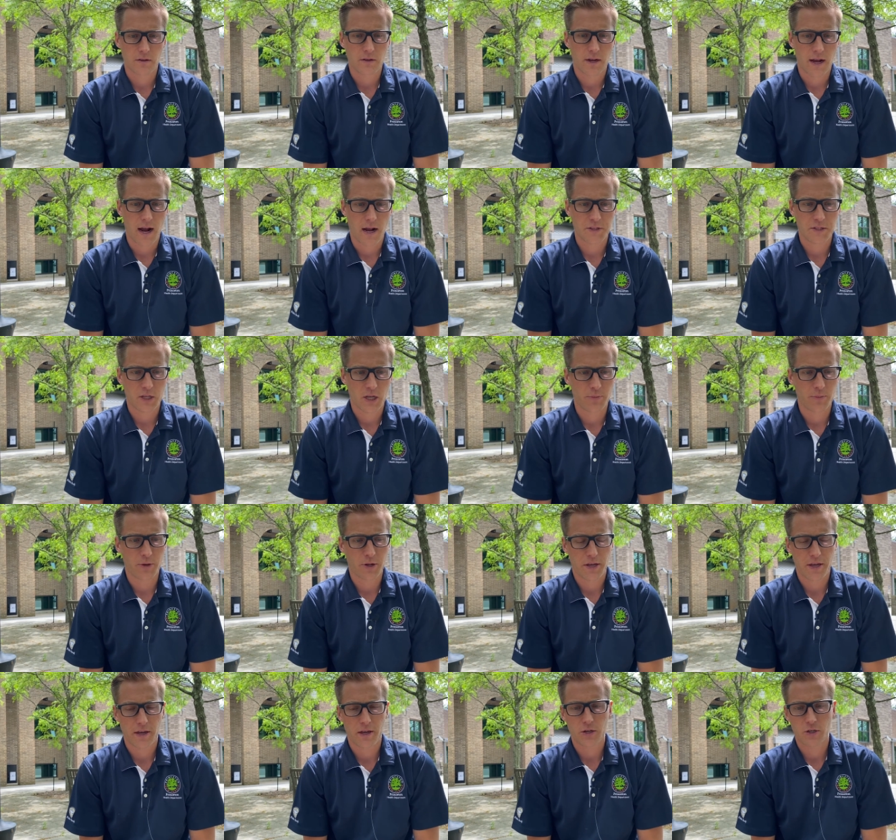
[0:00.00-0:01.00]
constant
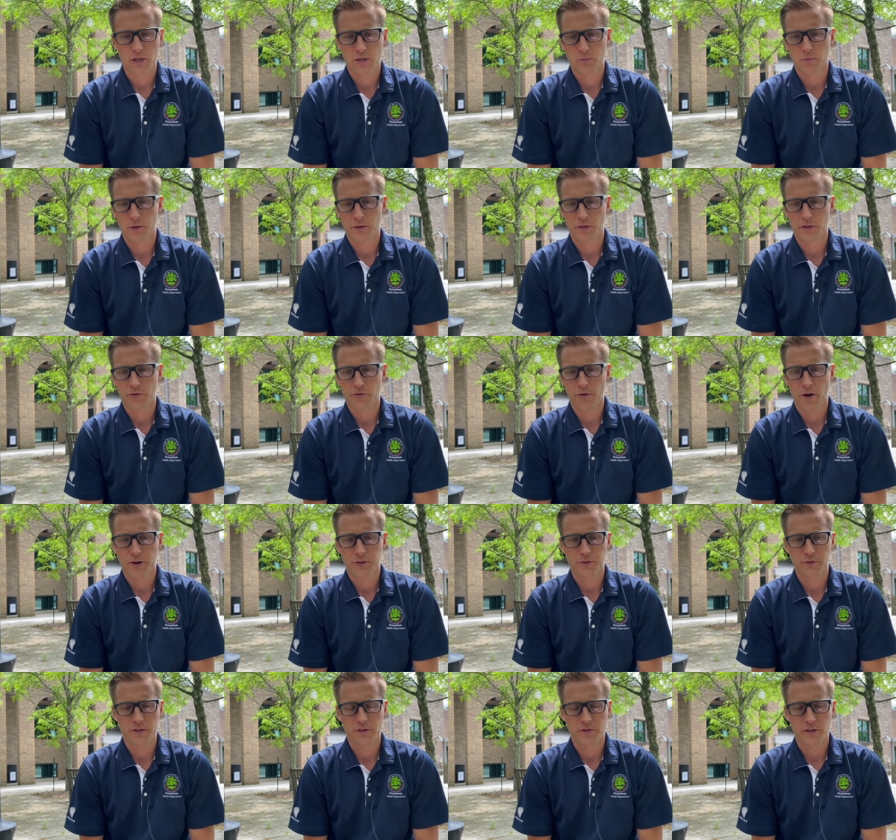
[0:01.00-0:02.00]
communication with the
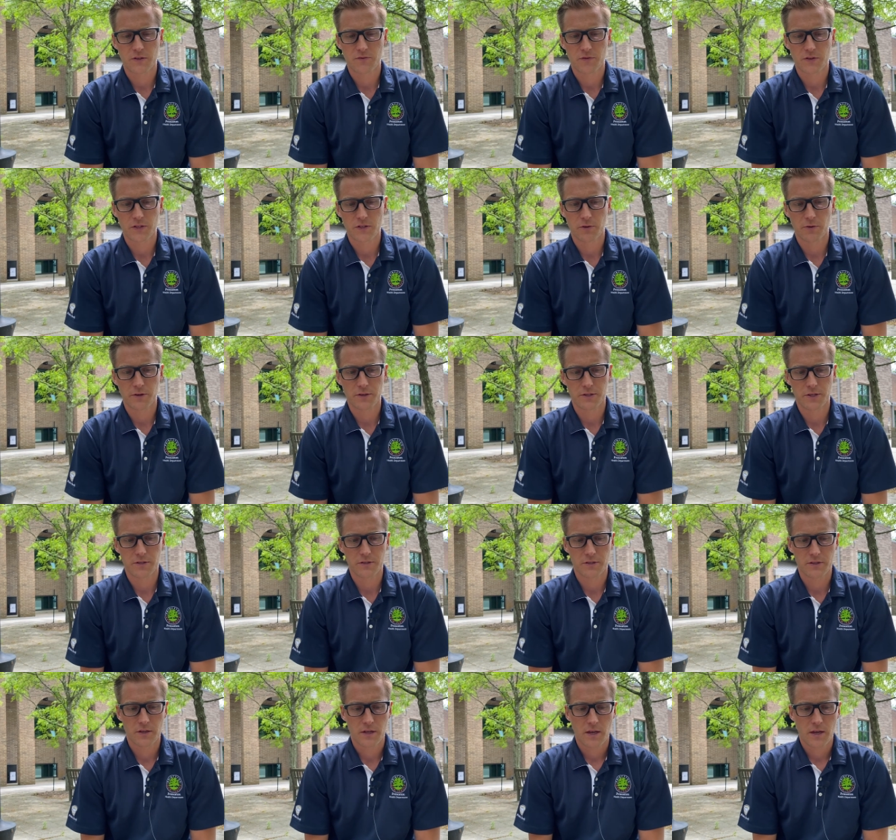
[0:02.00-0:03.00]
directors of these facilities
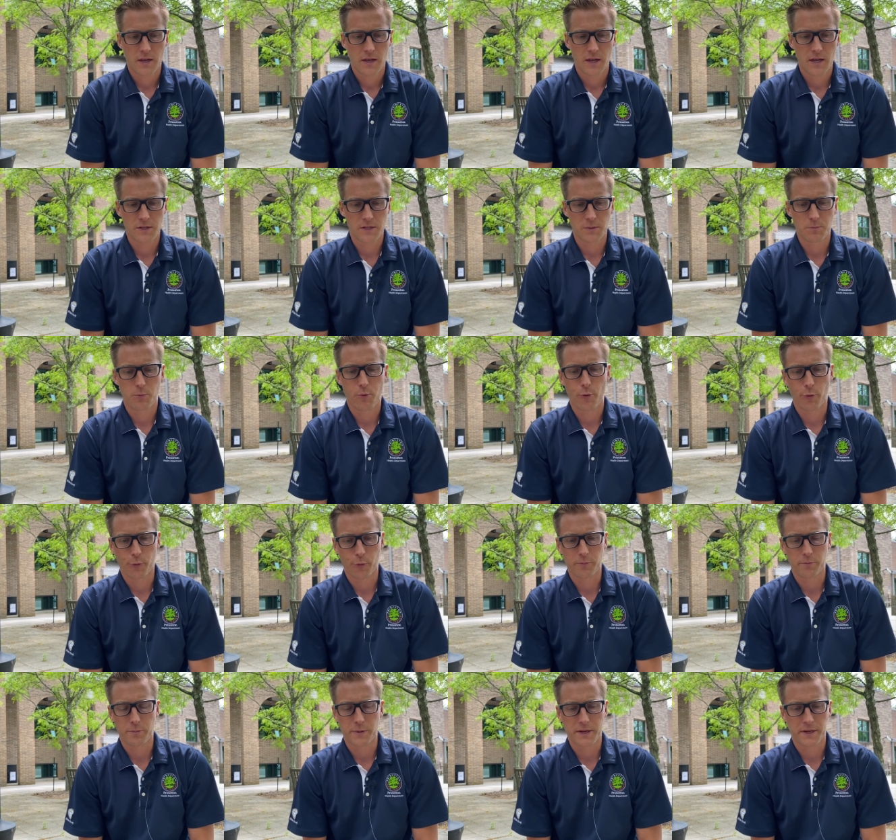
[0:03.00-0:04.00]
is
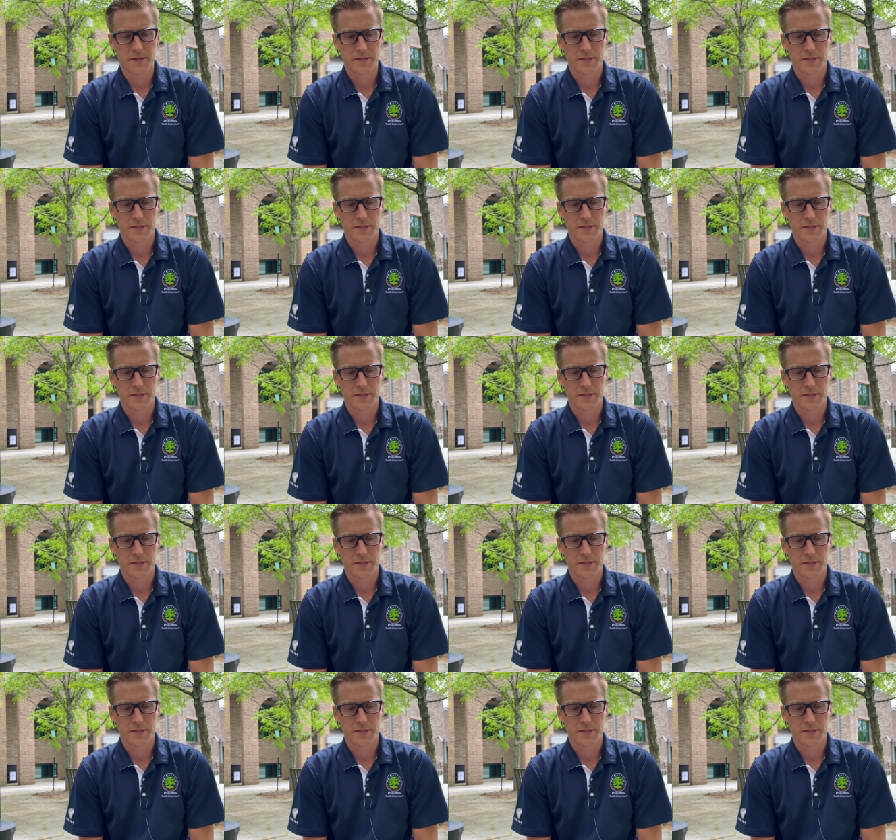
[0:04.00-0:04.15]
important, because